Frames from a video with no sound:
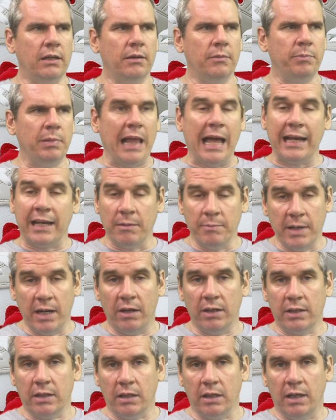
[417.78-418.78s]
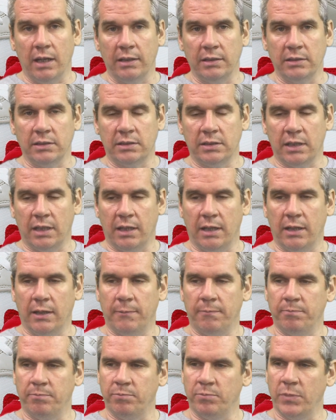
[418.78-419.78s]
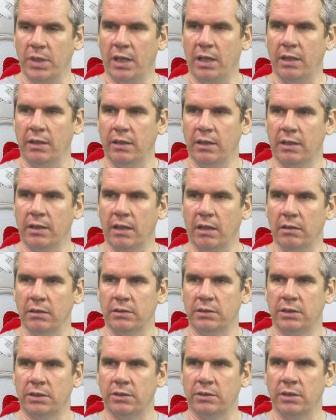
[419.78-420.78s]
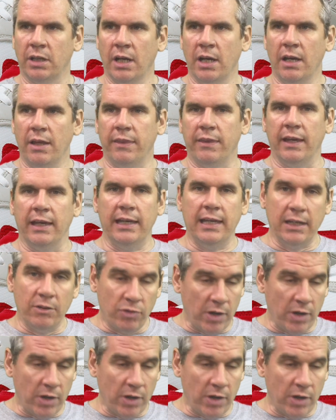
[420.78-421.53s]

Black America and the culture that he